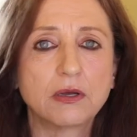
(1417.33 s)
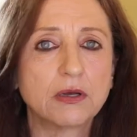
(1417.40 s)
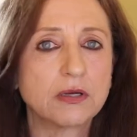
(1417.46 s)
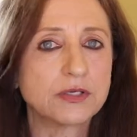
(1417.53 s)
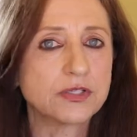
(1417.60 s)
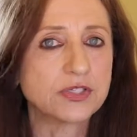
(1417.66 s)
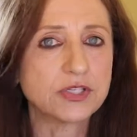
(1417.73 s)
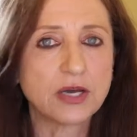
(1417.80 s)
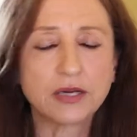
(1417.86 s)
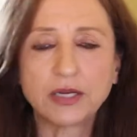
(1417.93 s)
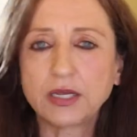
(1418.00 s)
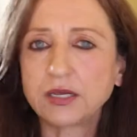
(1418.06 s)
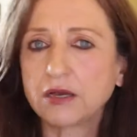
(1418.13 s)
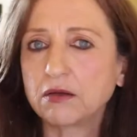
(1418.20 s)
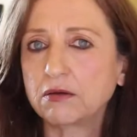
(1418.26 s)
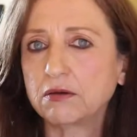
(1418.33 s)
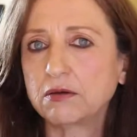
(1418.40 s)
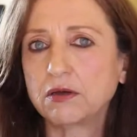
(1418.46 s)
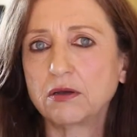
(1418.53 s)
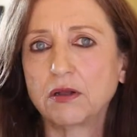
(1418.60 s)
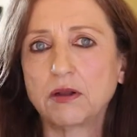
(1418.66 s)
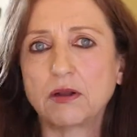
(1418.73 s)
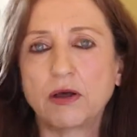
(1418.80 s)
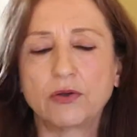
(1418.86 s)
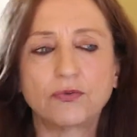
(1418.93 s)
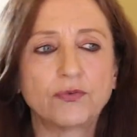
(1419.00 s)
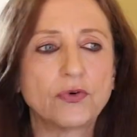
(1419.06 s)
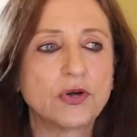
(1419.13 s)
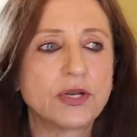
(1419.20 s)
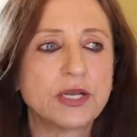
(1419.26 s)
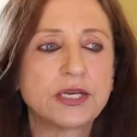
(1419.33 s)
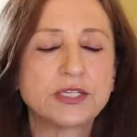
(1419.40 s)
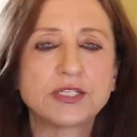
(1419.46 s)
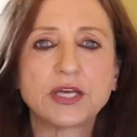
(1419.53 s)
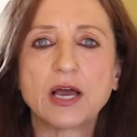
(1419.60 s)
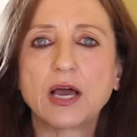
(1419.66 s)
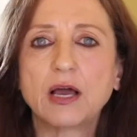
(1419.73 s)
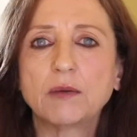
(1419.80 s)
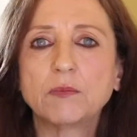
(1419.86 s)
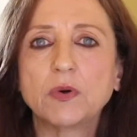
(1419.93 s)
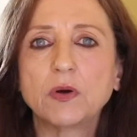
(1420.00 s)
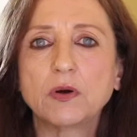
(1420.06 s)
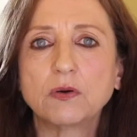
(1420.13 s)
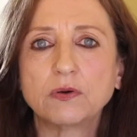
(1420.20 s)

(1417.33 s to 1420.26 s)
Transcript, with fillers: uh, studying a, lot for an exam